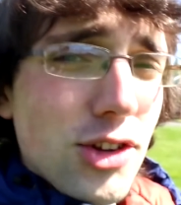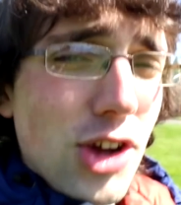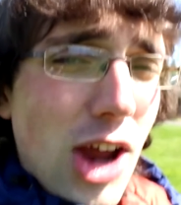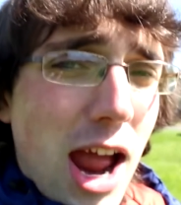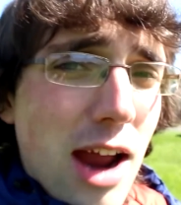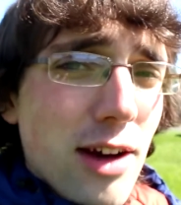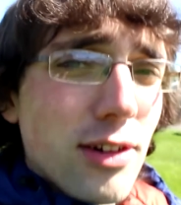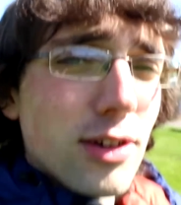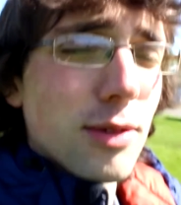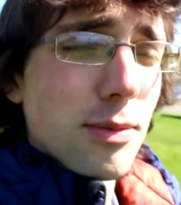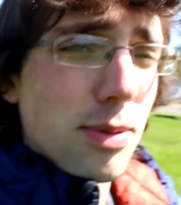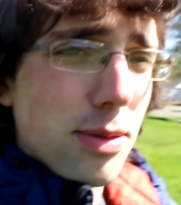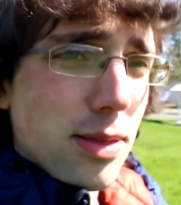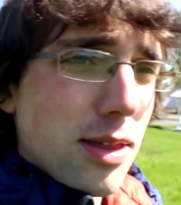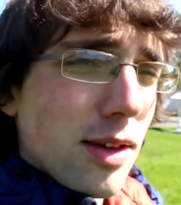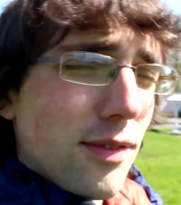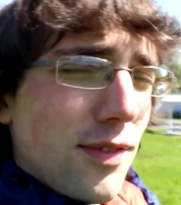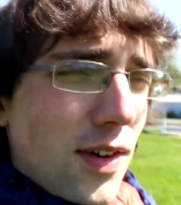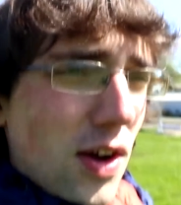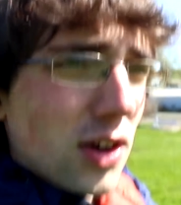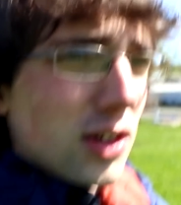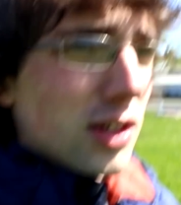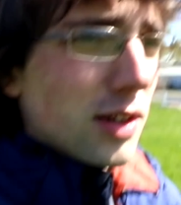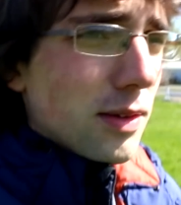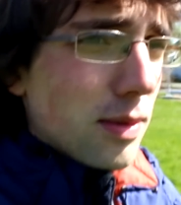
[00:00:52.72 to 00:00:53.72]
chat rooms
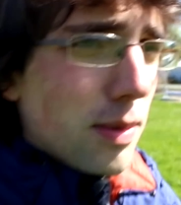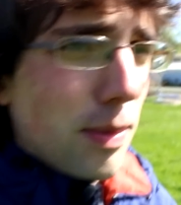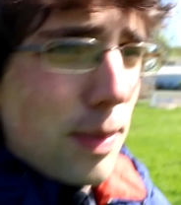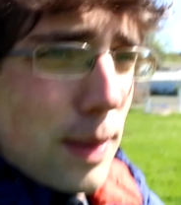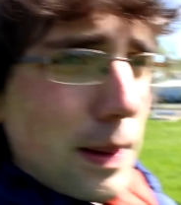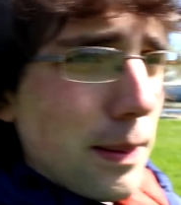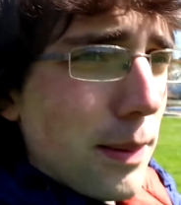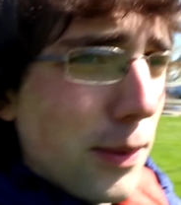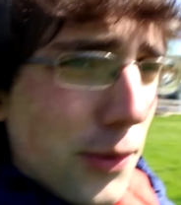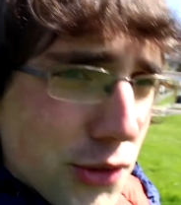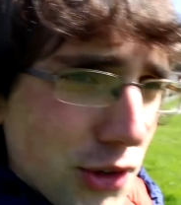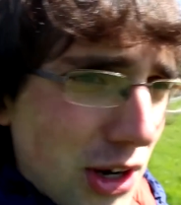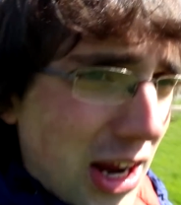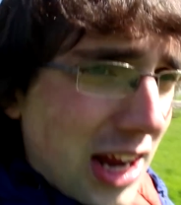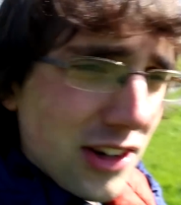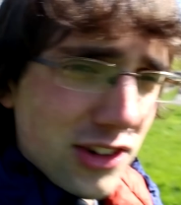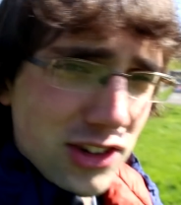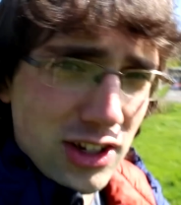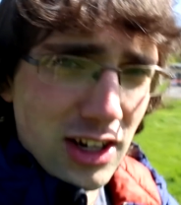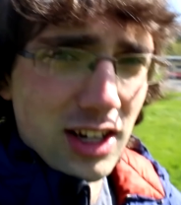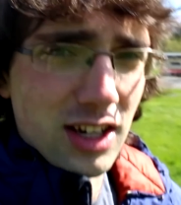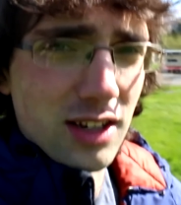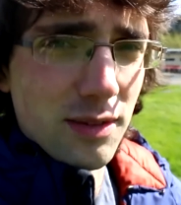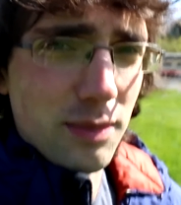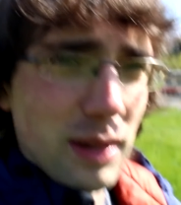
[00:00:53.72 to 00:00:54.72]
devoted to people trash
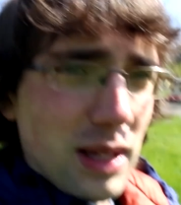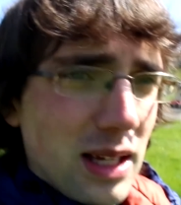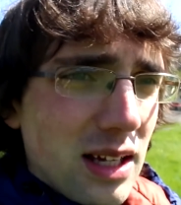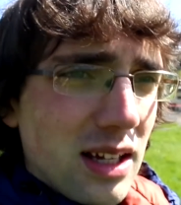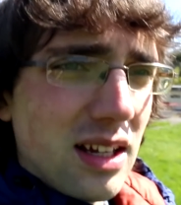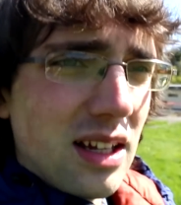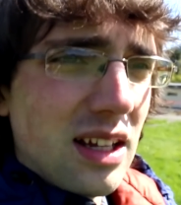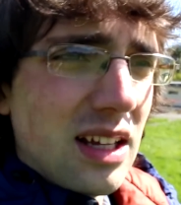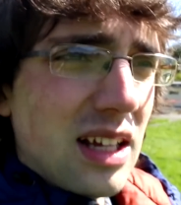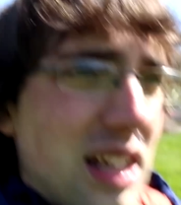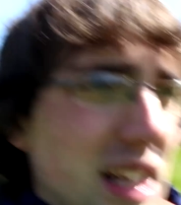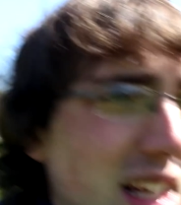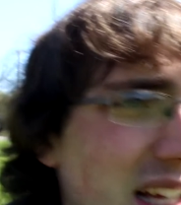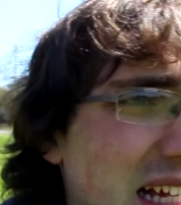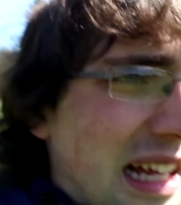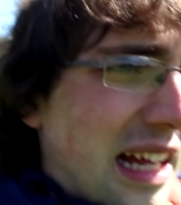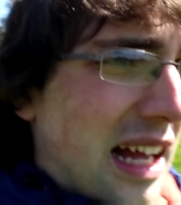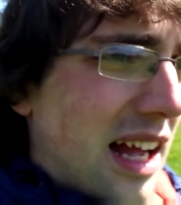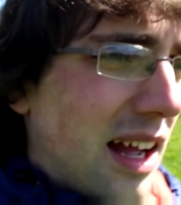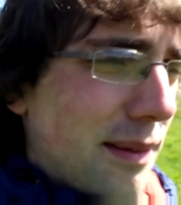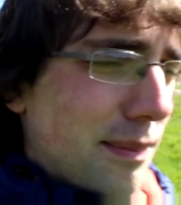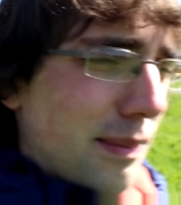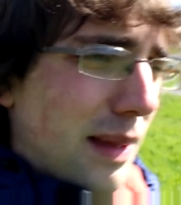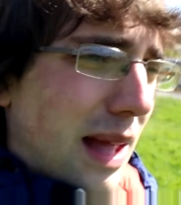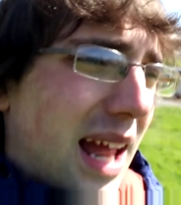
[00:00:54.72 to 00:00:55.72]
talking me.
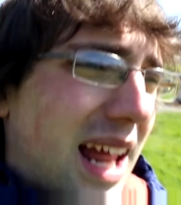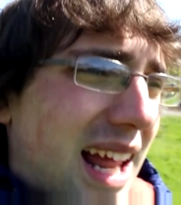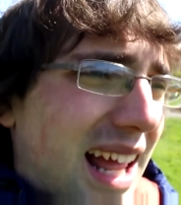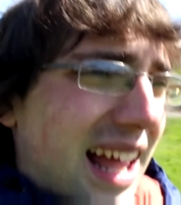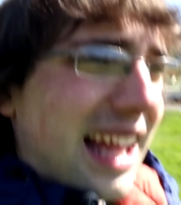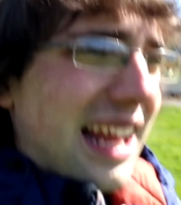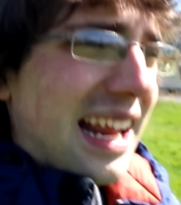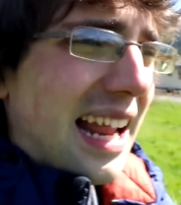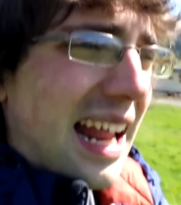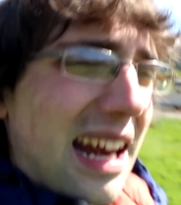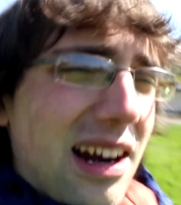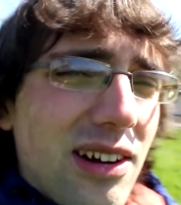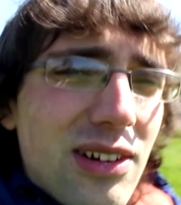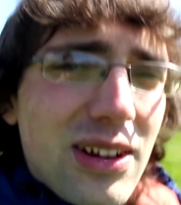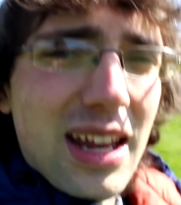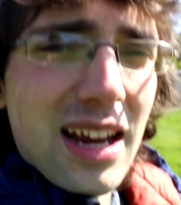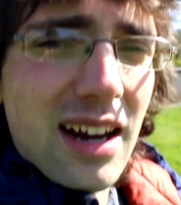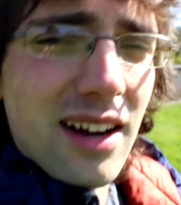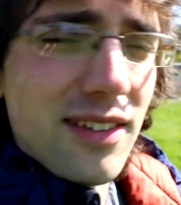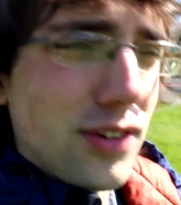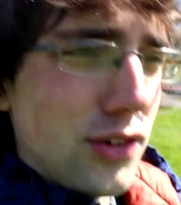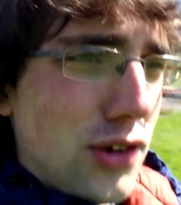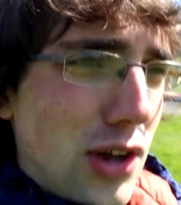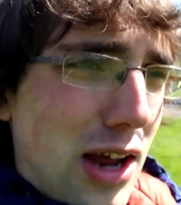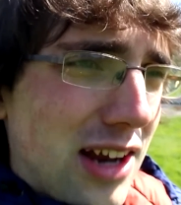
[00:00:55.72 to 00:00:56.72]
I don't
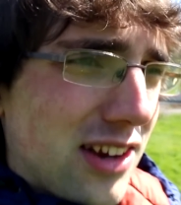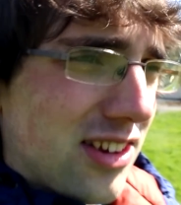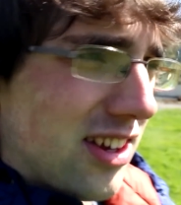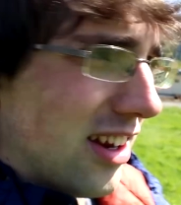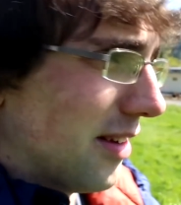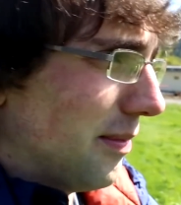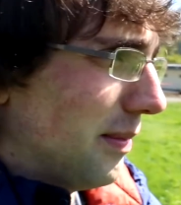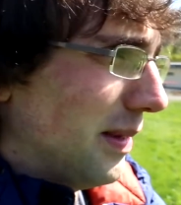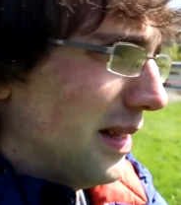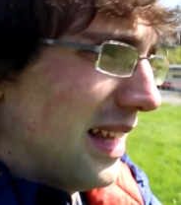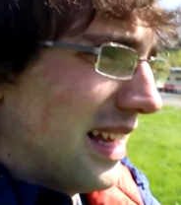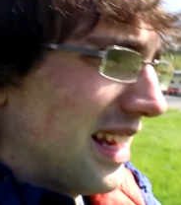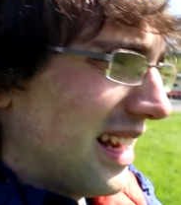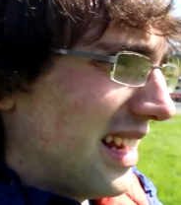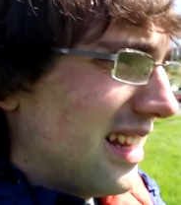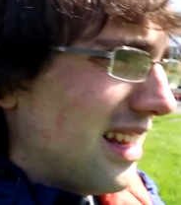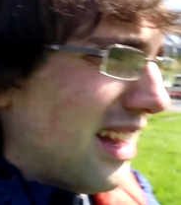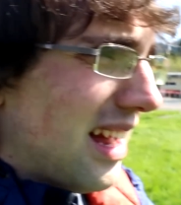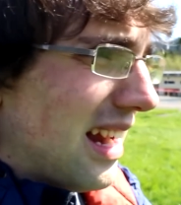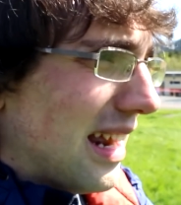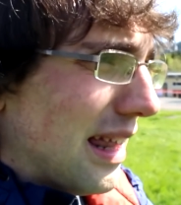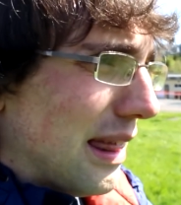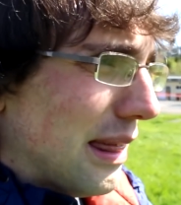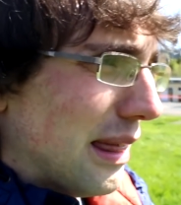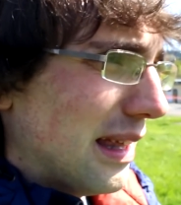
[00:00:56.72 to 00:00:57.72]
care if you're trash talking me. Like,
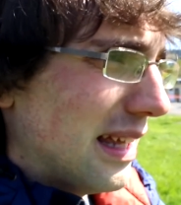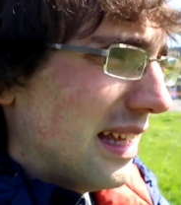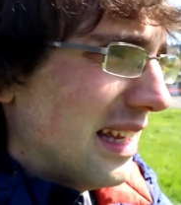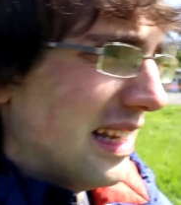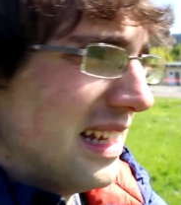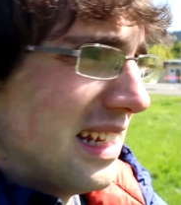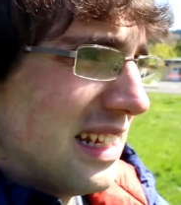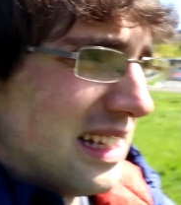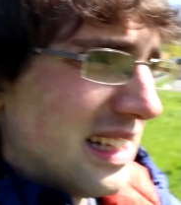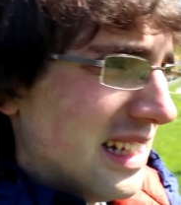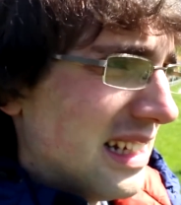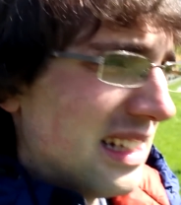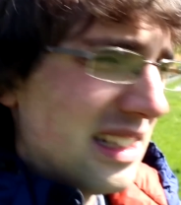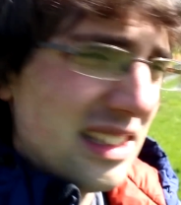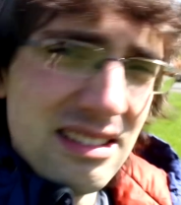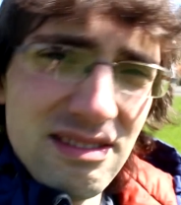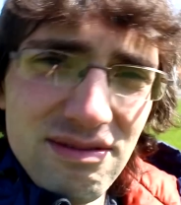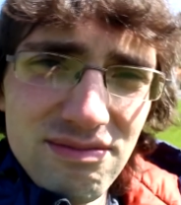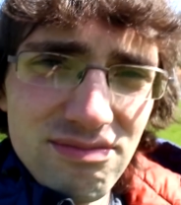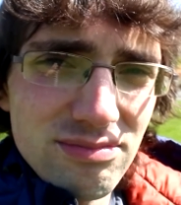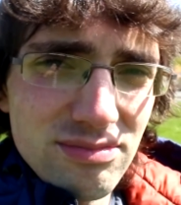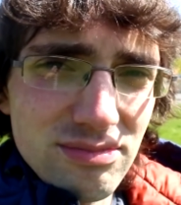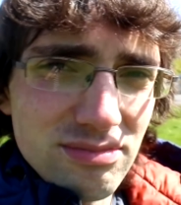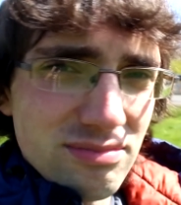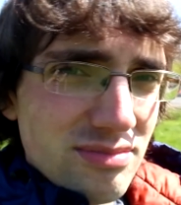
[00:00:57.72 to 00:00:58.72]
honestly,
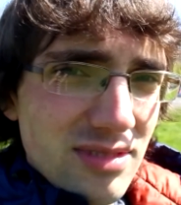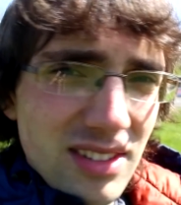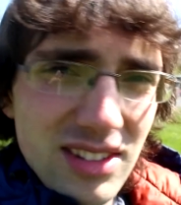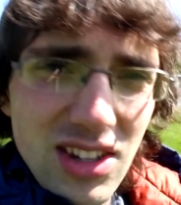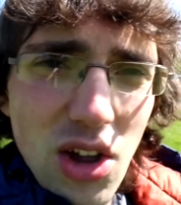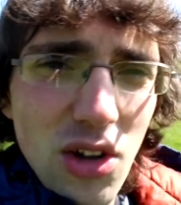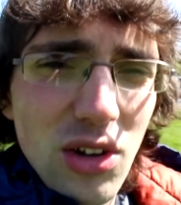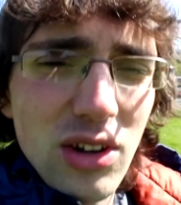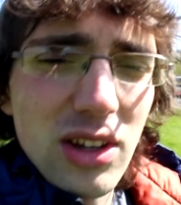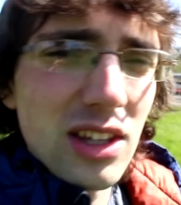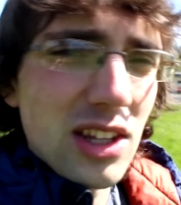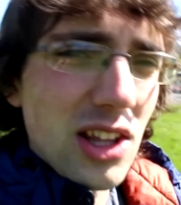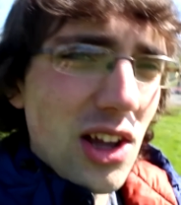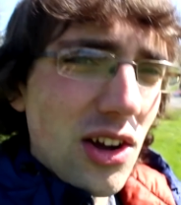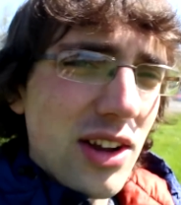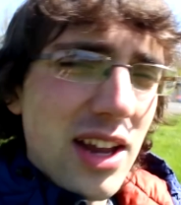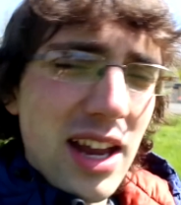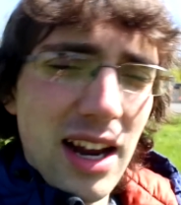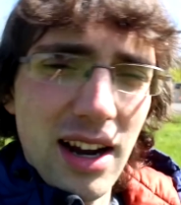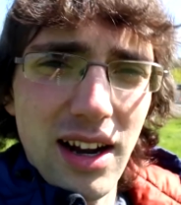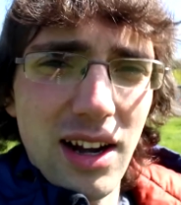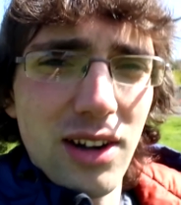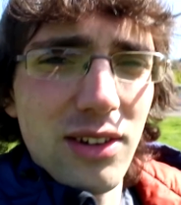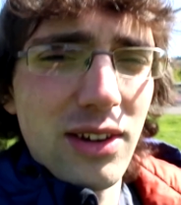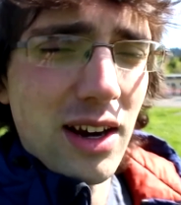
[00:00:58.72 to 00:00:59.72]
no
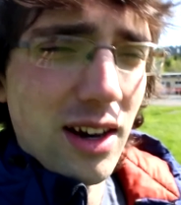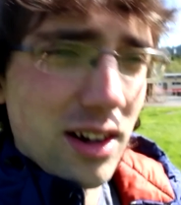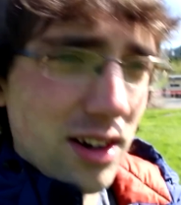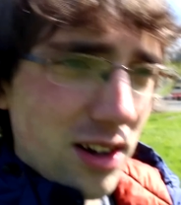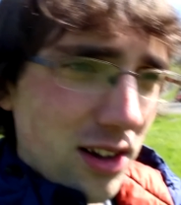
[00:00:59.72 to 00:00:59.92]
care. I don't care